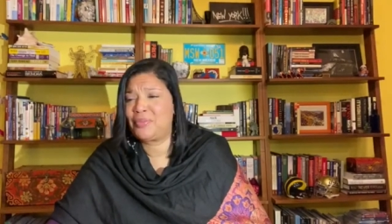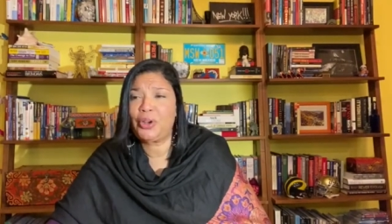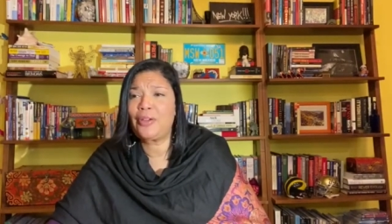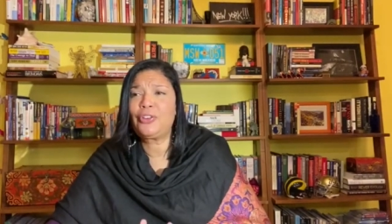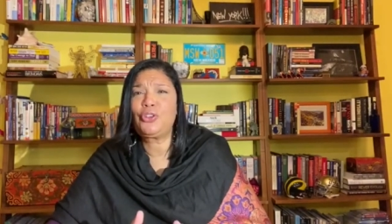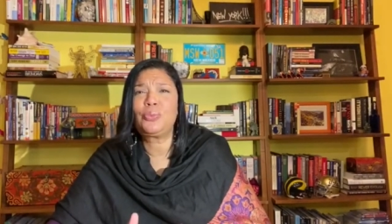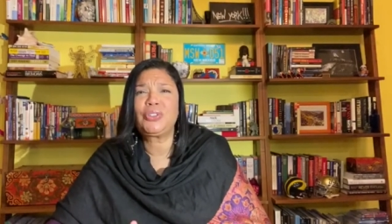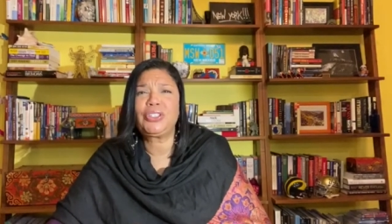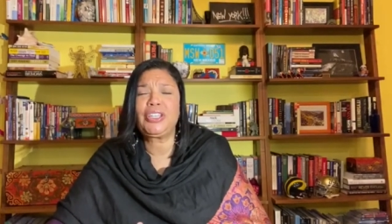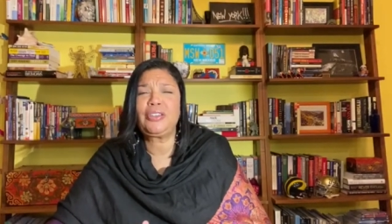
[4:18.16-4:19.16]
whatever you
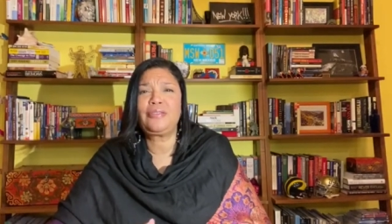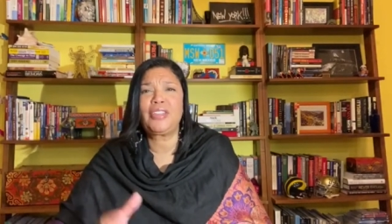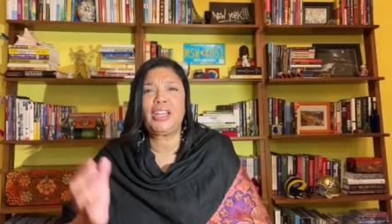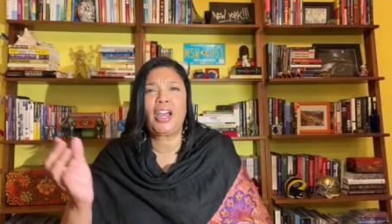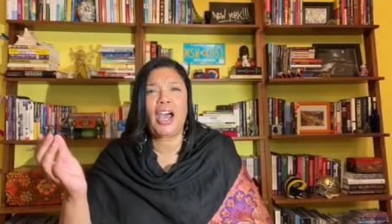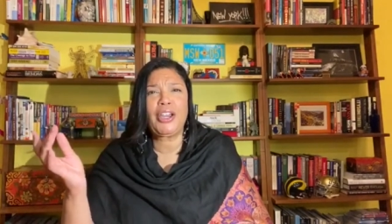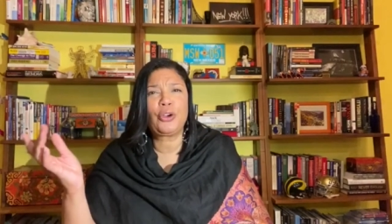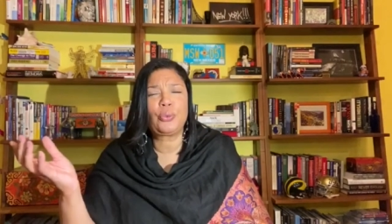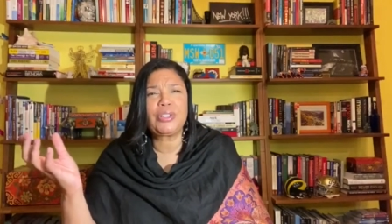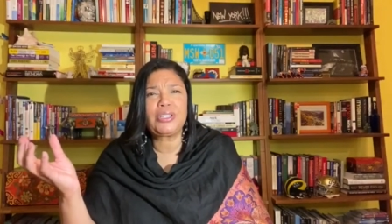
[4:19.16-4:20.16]
believe that
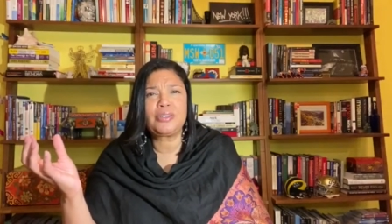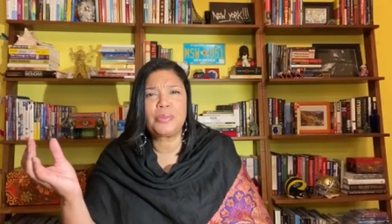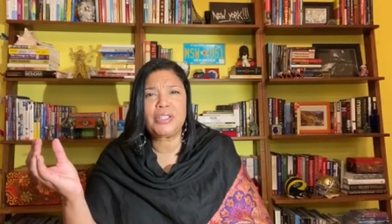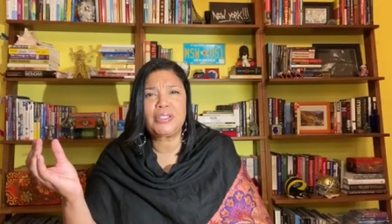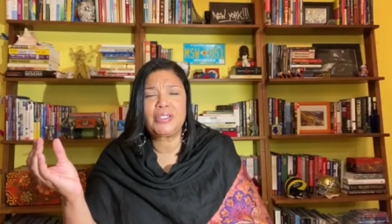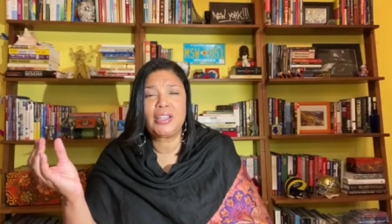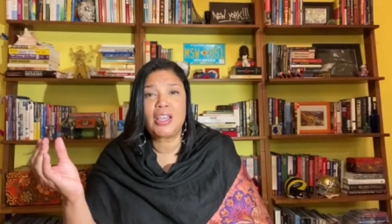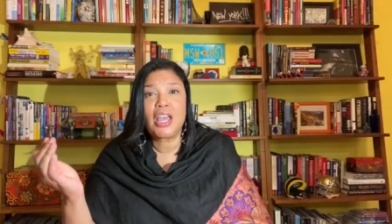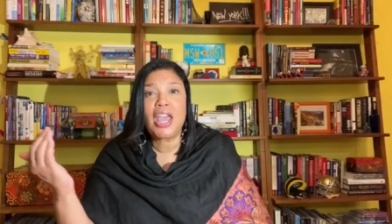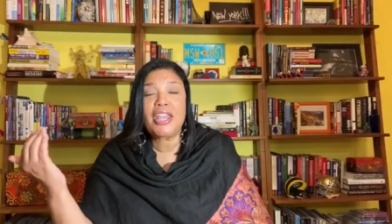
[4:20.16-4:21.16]
higher wisdom is,
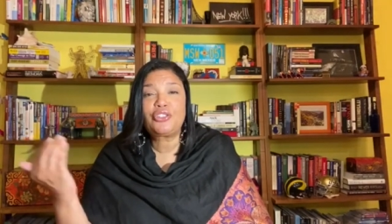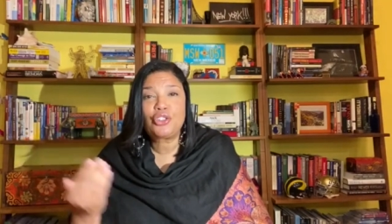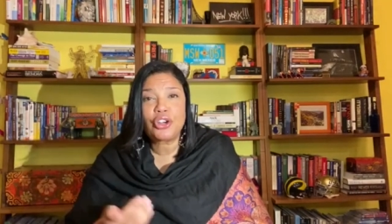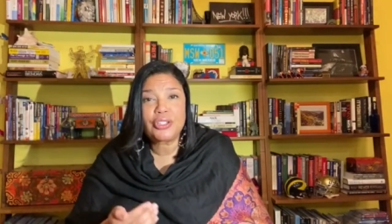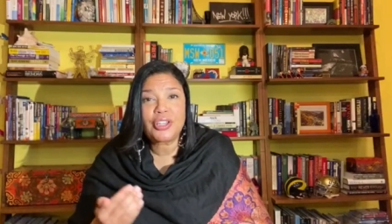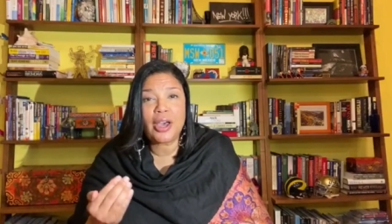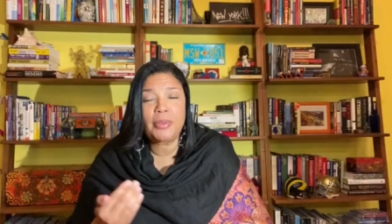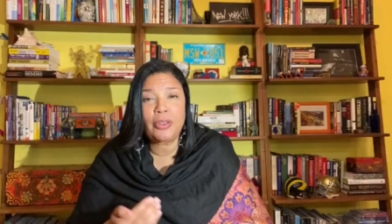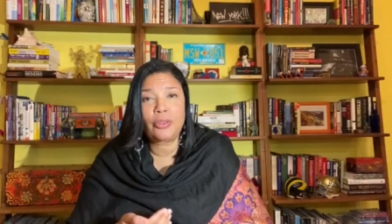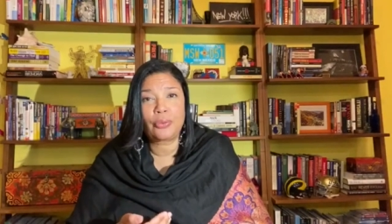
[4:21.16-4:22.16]
it starts
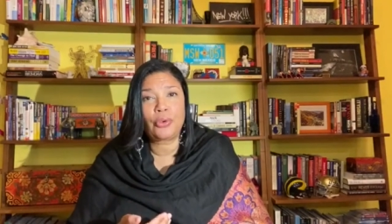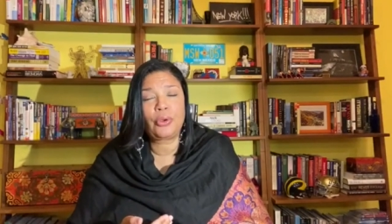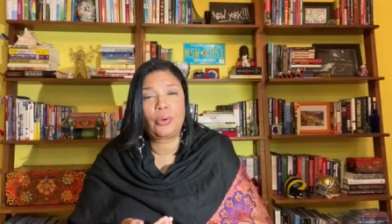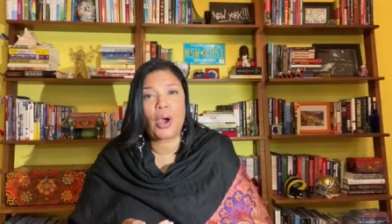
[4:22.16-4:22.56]
coming through.